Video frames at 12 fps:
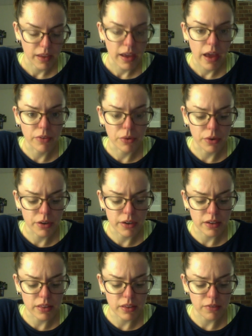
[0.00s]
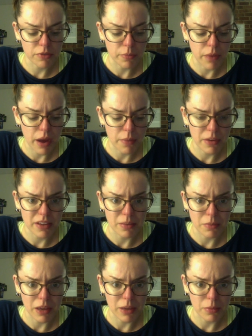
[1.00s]
"Have you heard anything from Mama and the
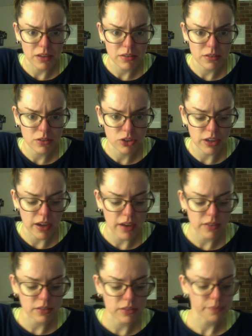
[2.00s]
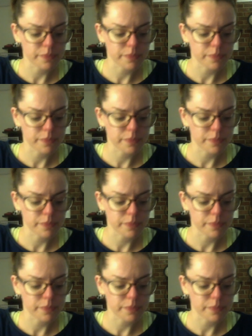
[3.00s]
babies?" she asked.